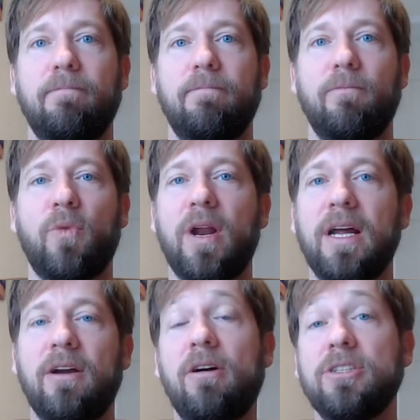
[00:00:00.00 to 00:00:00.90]
what
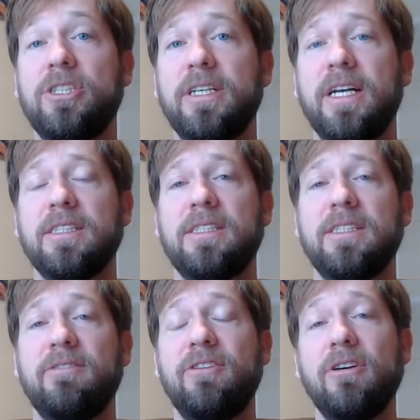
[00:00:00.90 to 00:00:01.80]
I caution you against
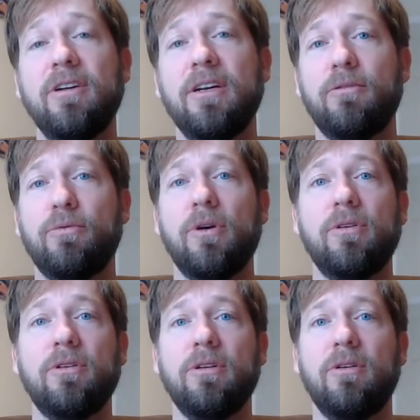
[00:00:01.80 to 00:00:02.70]
is if you're in a
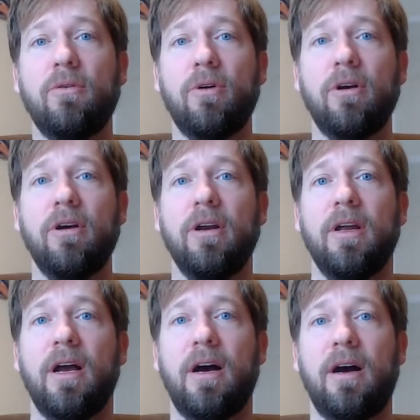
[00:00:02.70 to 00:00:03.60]
rural or
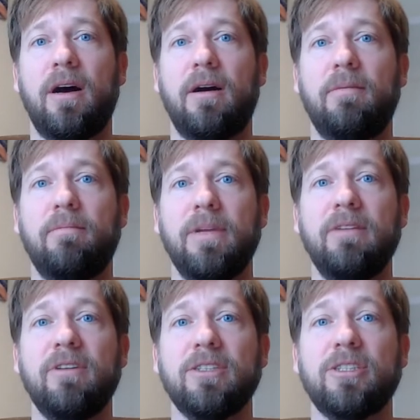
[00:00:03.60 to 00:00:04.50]

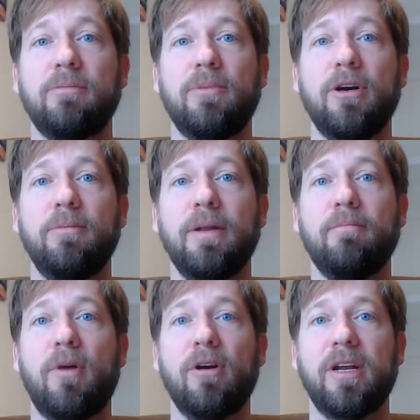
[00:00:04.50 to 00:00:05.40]
even a suburban
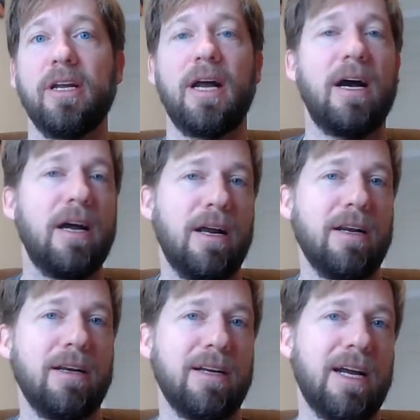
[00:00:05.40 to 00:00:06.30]
market,
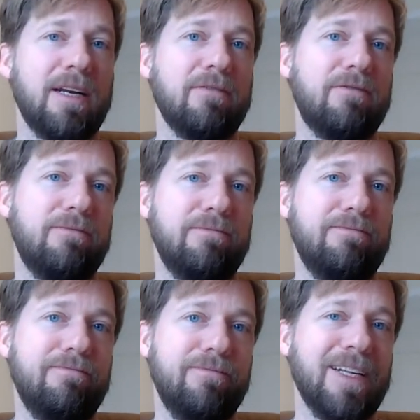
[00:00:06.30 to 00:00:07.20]
it kind of
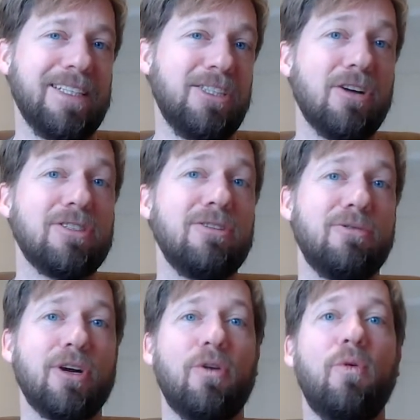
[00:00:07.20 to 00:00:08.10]
that doesn't
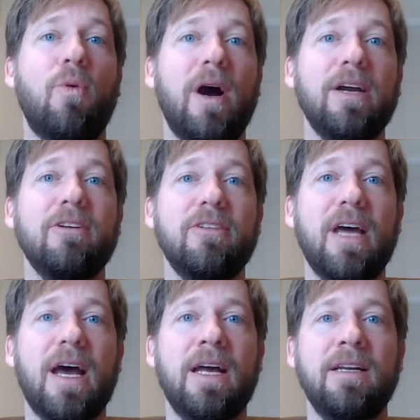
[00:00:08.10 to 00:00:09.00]
require
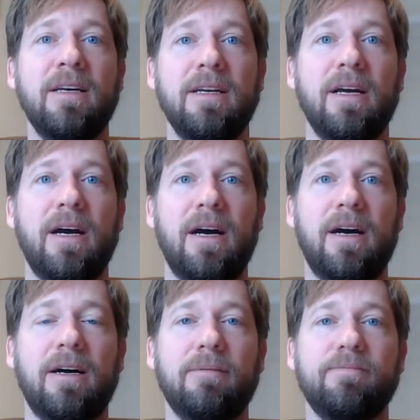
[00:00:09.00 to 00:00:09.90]
that.
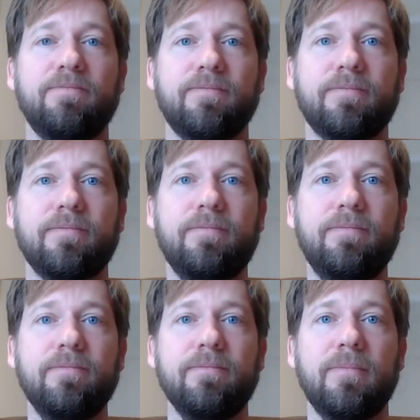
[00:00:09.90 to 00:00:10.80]

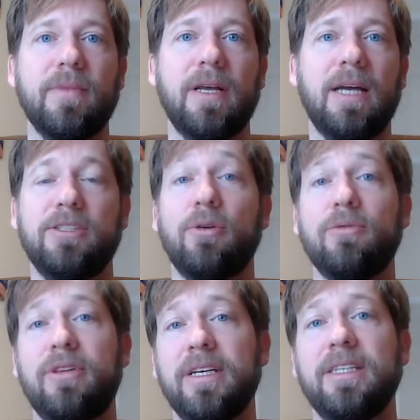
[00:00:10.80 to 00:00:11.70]
I
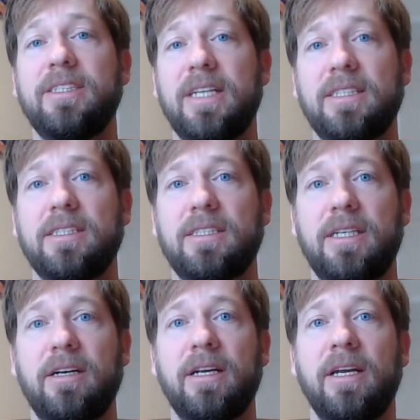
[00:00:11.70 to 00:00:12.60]
don't think it's
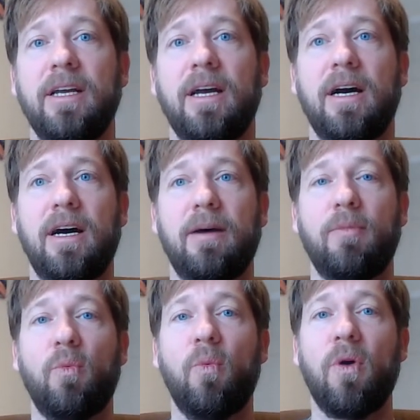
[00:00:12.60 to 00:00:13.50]
necessary.
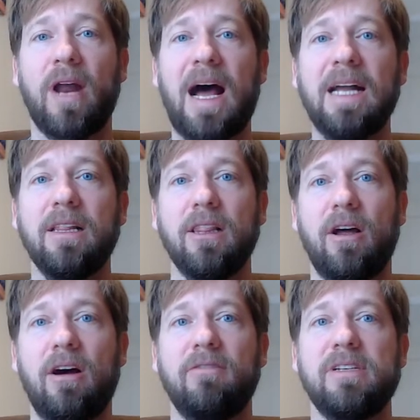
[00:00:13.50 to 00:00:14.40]
What I
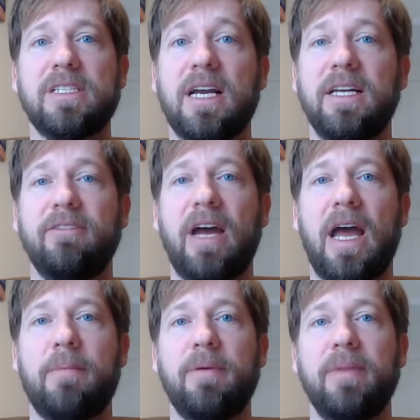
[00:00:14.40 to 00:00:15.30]
love as kind of a
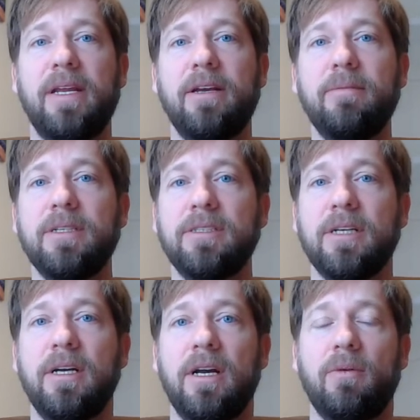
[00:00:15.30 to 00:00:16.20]
happy medium is
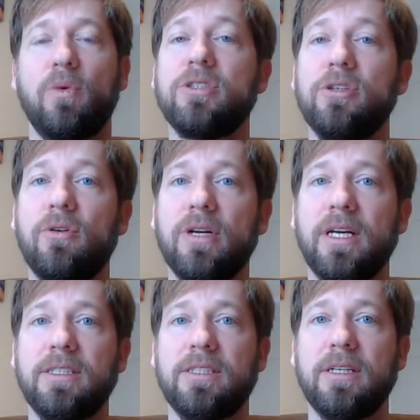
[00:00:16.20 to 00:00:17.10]
what's known
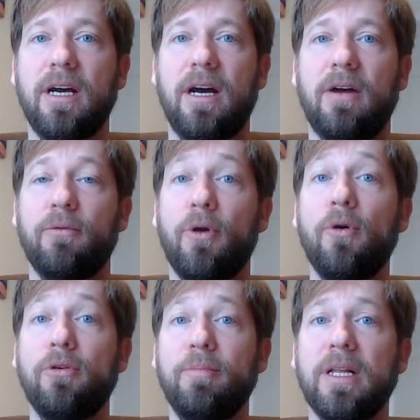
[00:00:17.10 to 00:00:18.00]
as
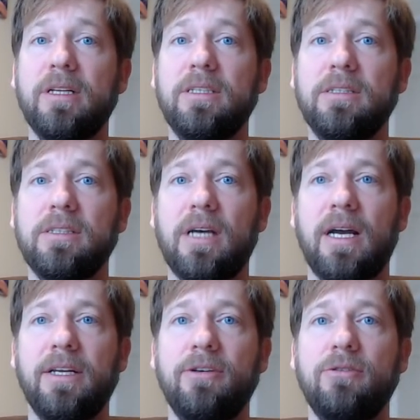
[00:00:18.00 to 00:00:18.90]
road millings. I
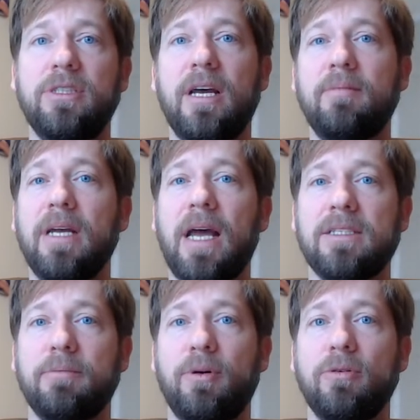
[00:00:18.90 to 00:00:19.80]
use them
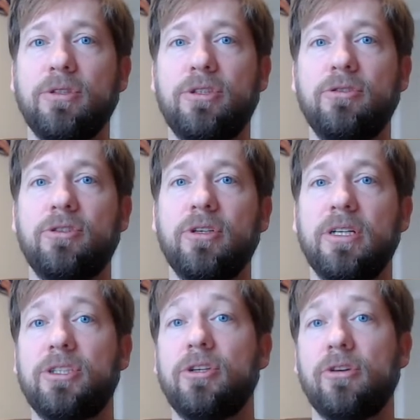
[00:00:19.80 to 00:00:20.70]
as opposed to
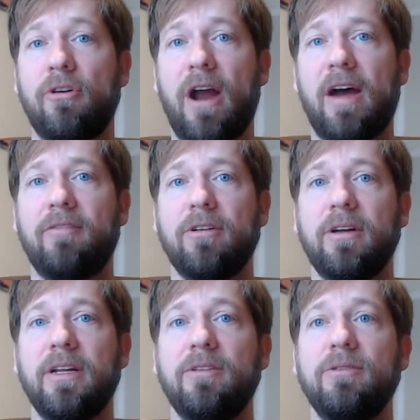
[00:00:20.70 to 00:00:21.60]
traditional gravel.
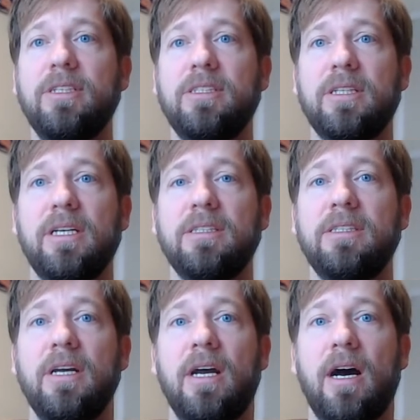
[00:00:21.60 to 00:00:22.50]
And the reason
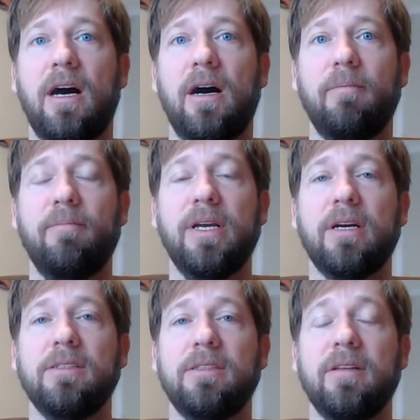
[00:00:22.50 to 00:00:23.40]
is
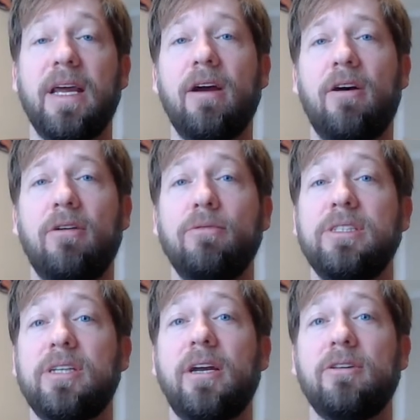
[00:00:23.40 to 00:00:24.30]
because they are
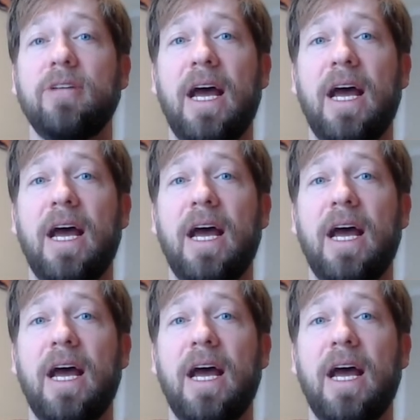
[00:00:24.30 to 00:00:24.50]
recycled